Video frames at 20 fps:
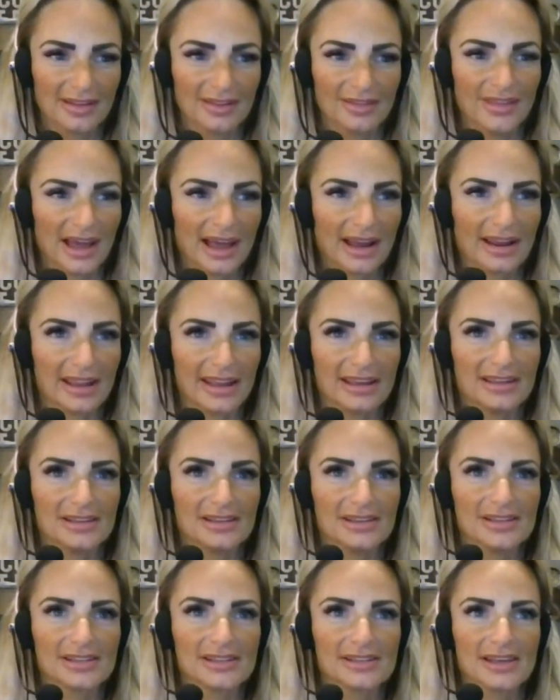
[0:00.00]
that
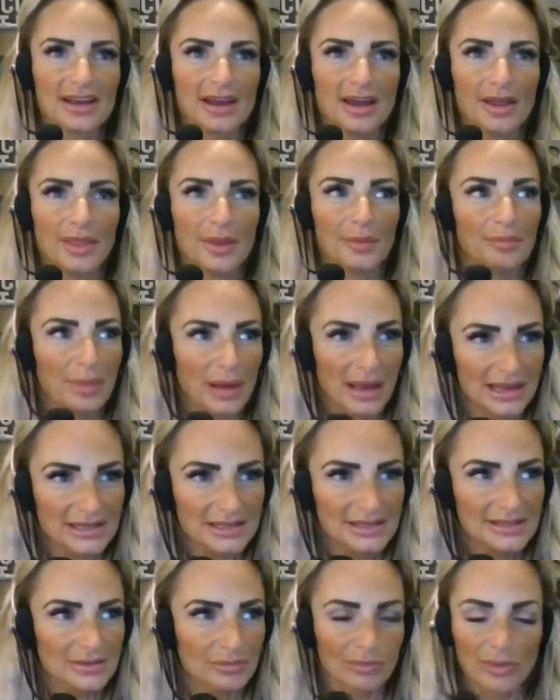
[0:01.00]
is the
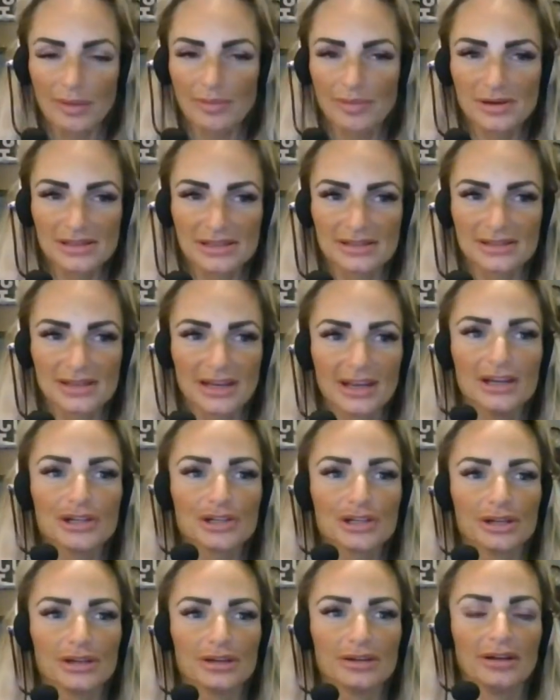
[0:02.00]
best
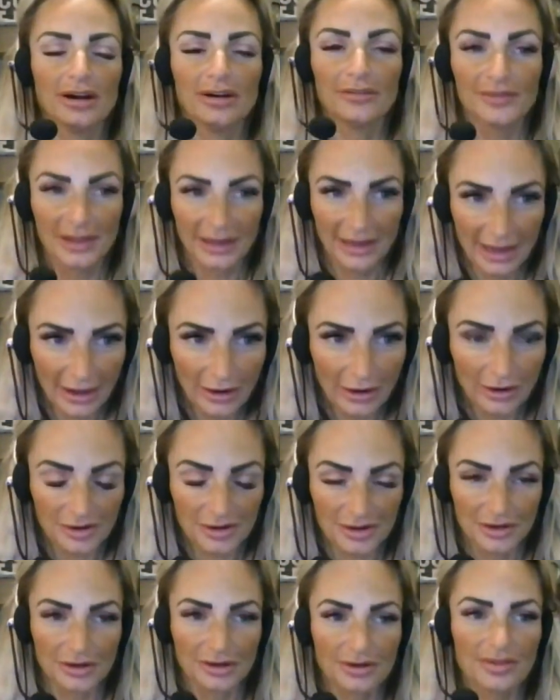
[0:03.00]
representation of the
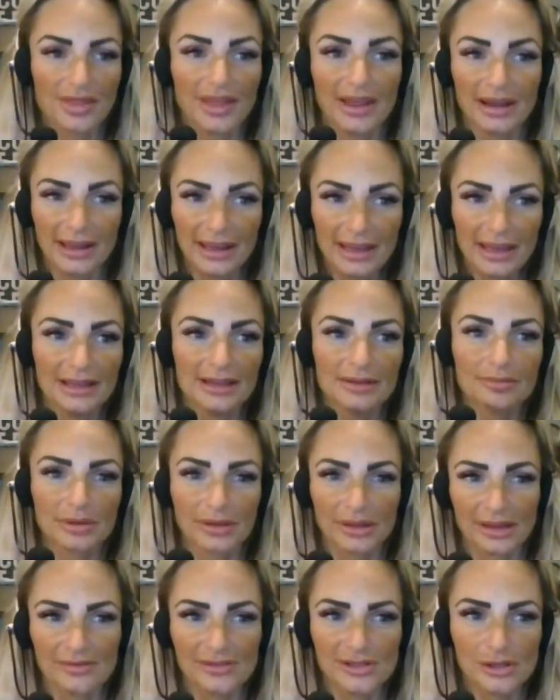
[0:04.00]
character that it
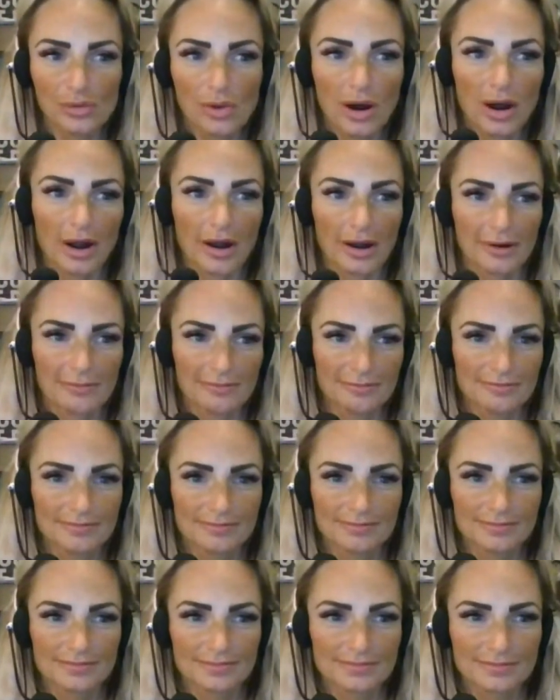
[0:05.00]
believes you are,
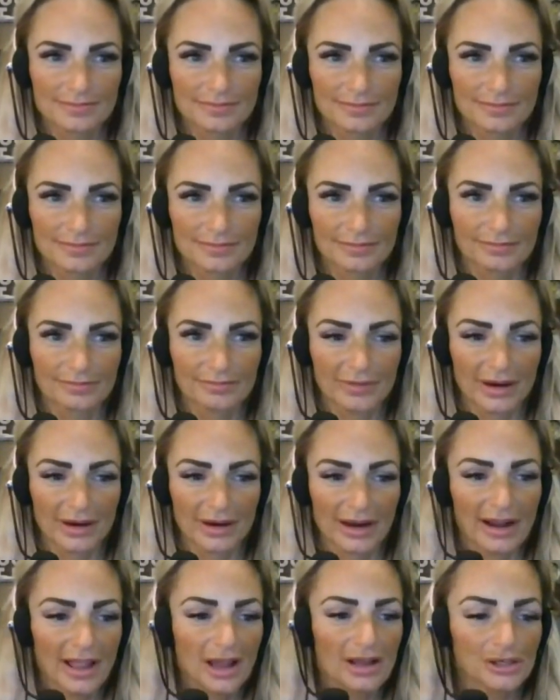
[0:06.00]

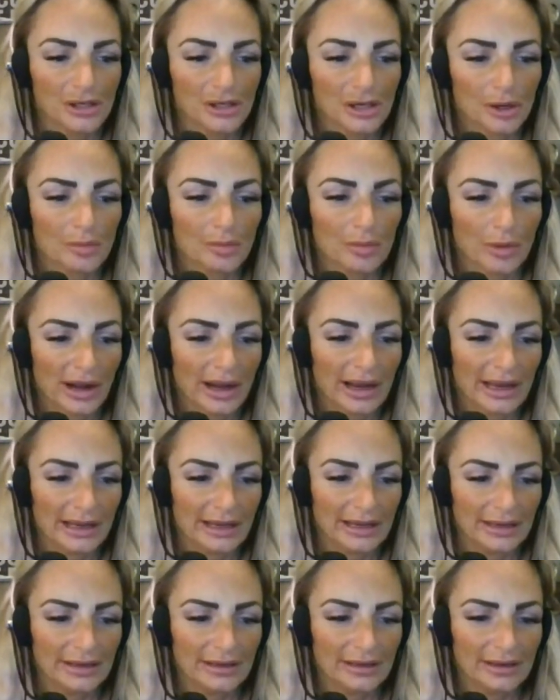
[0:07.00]
right? So your
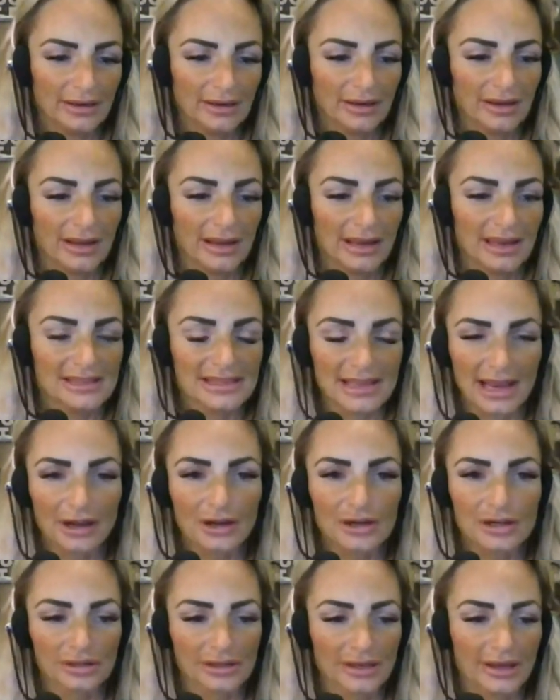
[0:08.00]
brain
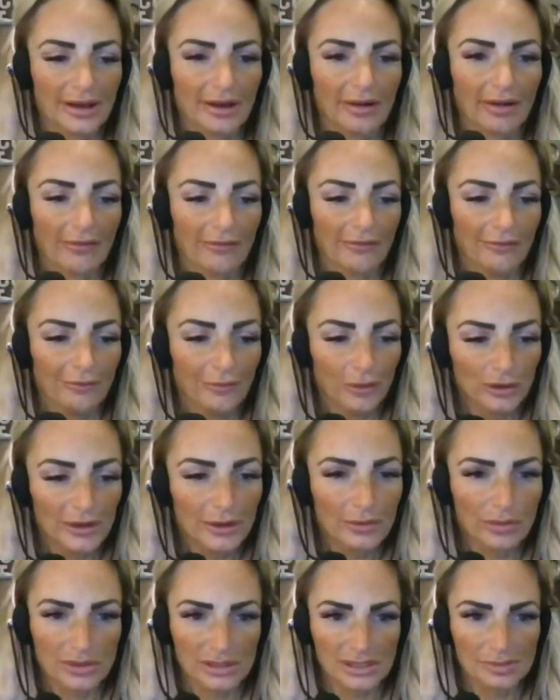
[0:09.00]
is actually
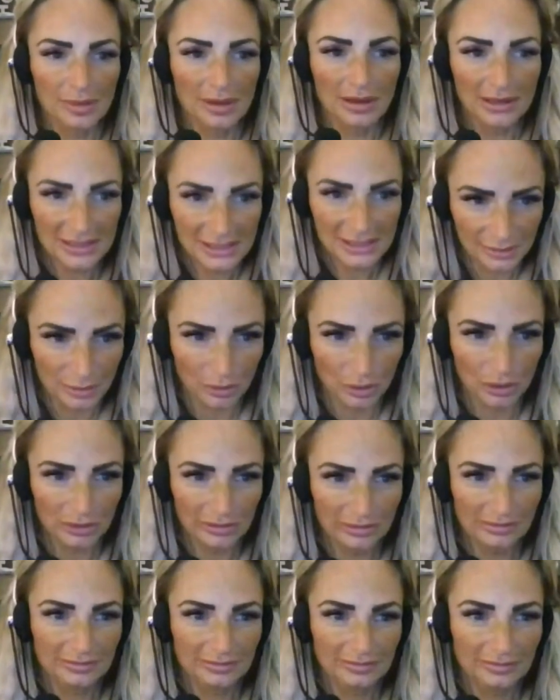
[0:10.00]
fully
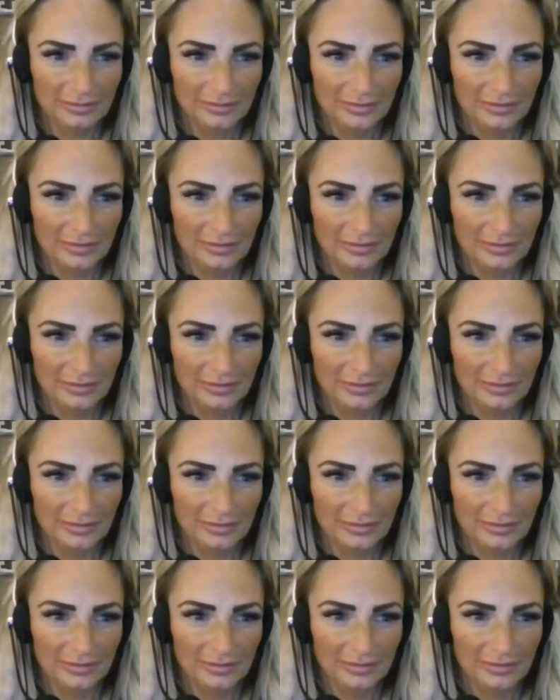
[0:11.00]
responsible